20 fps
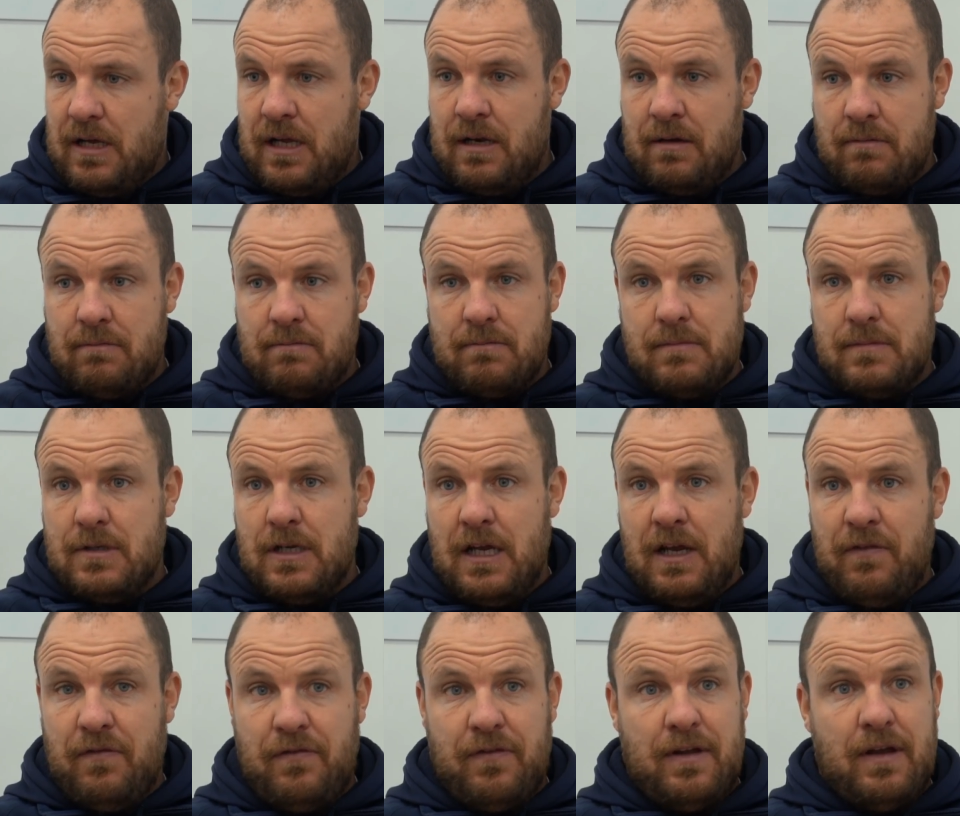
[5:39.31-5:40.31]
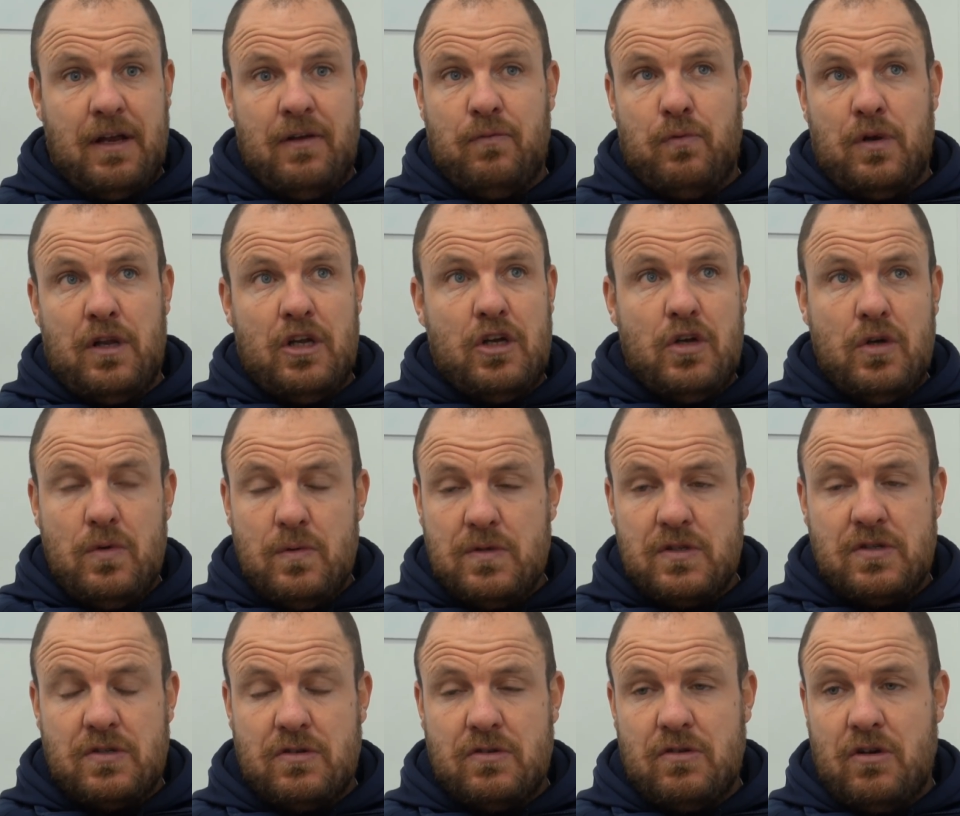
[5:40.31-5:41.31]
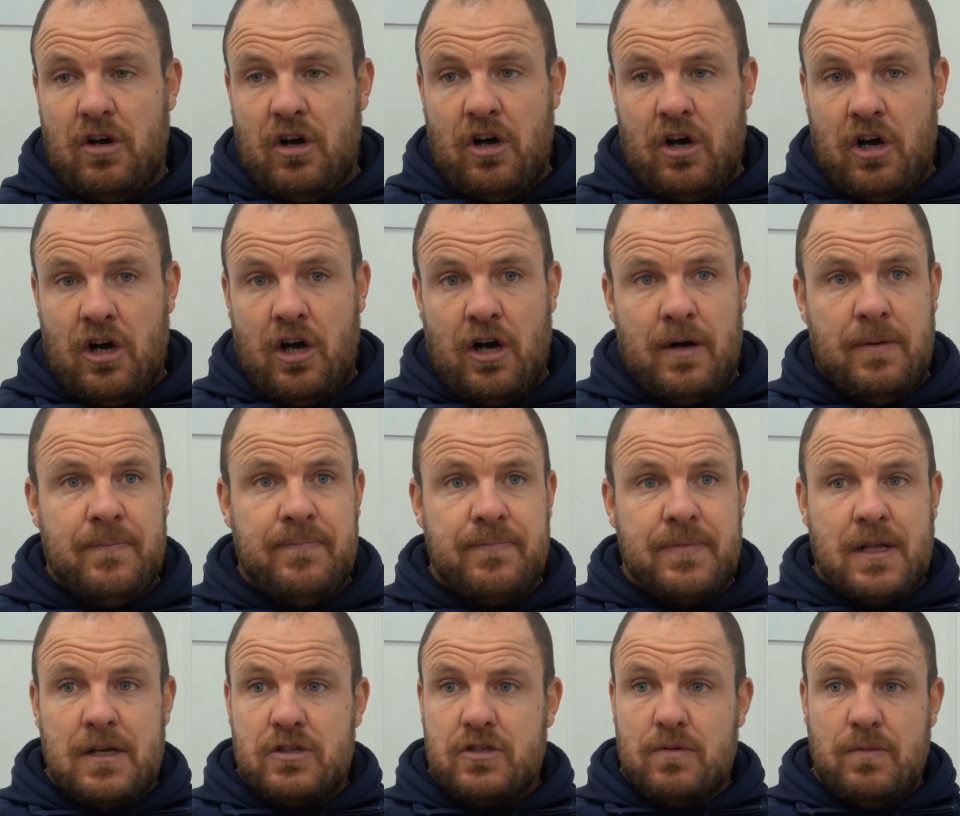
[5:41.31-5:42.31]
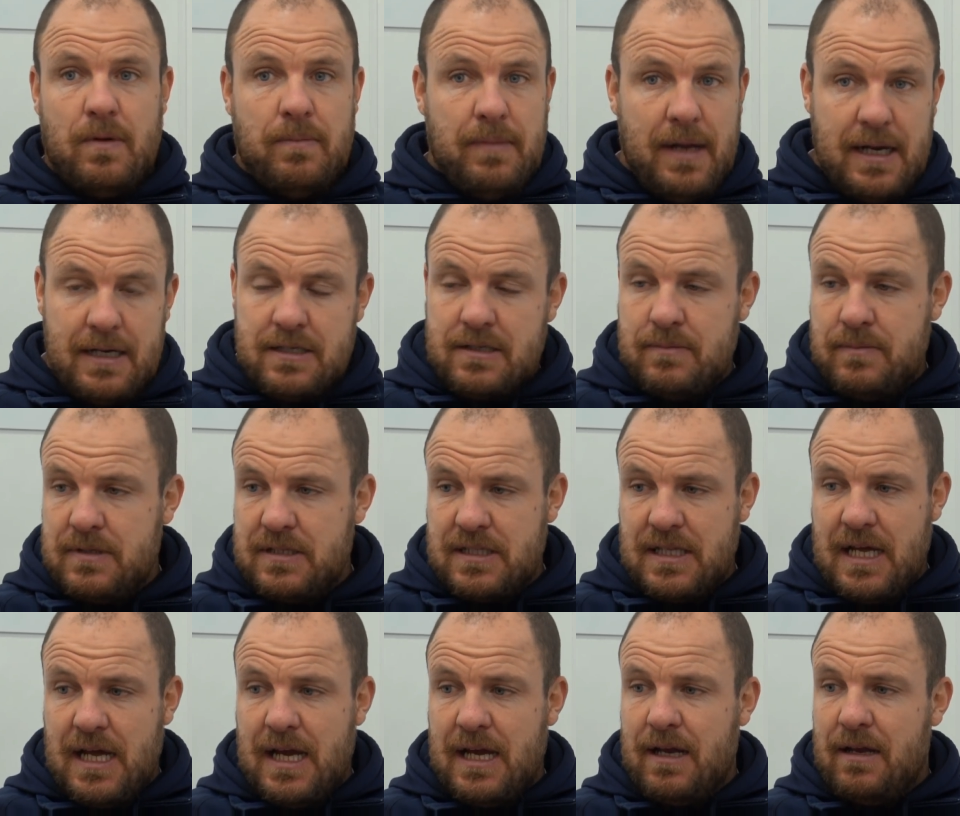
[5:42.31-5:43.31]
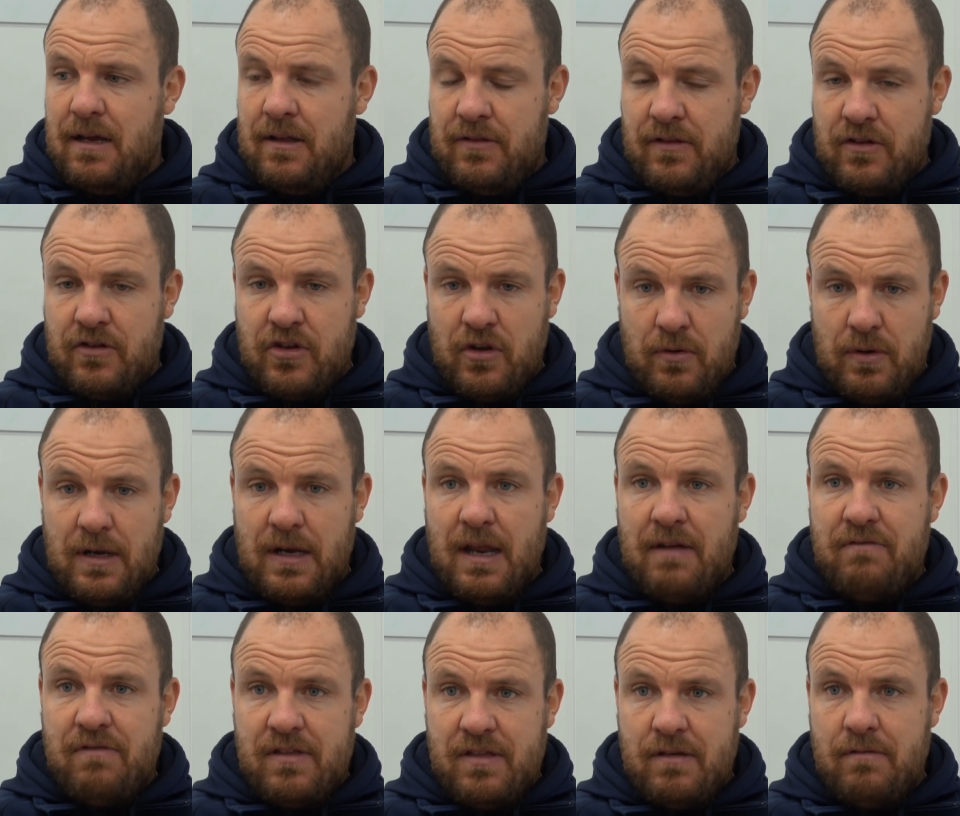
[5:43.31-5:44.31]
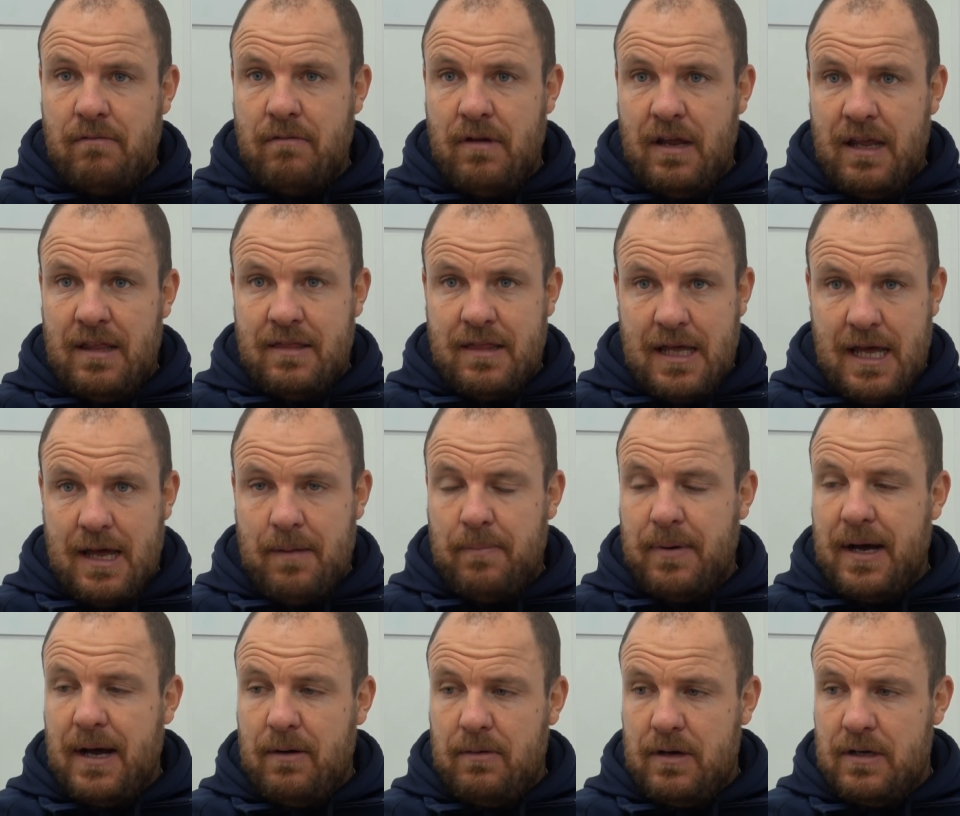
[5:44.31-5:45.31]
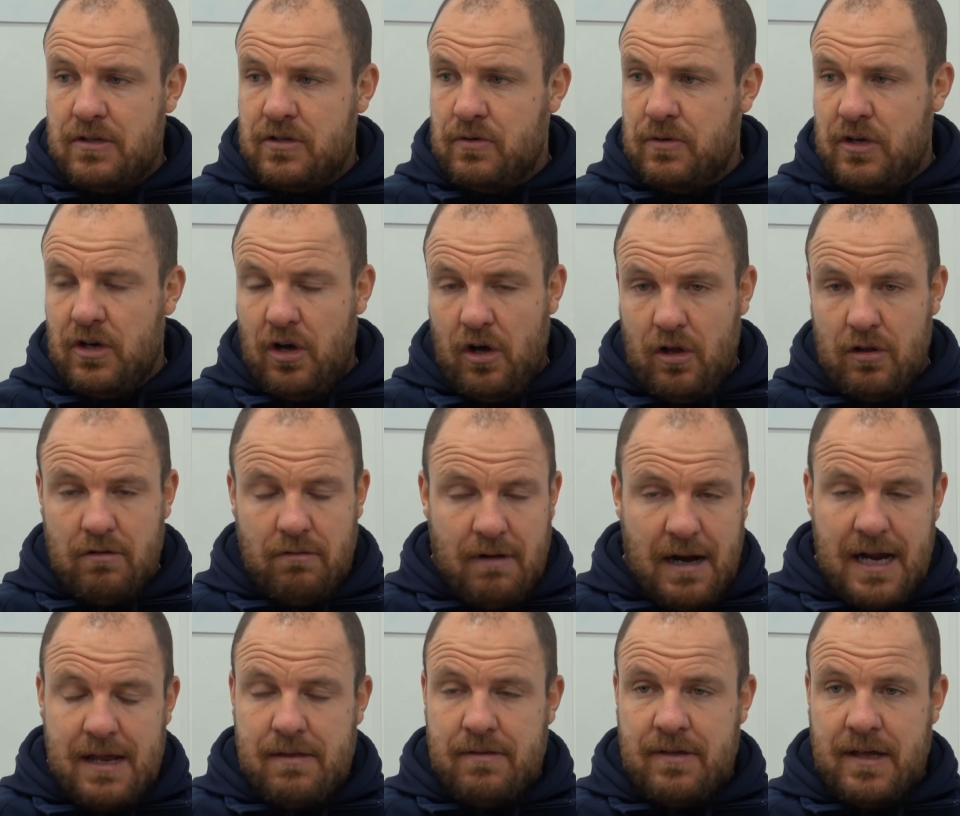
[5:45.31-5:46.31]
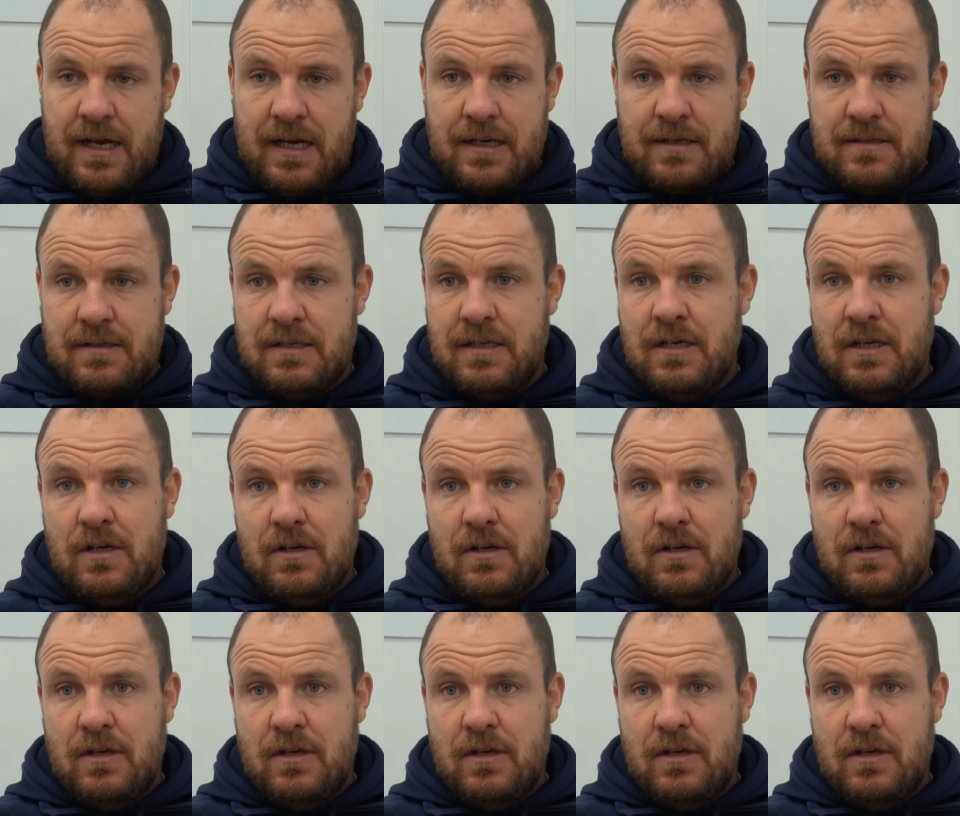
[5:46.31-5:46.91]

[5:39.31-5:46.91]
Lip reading: And if we lose or someone makes a mistake and they're doing everything in their power, doing all the right things,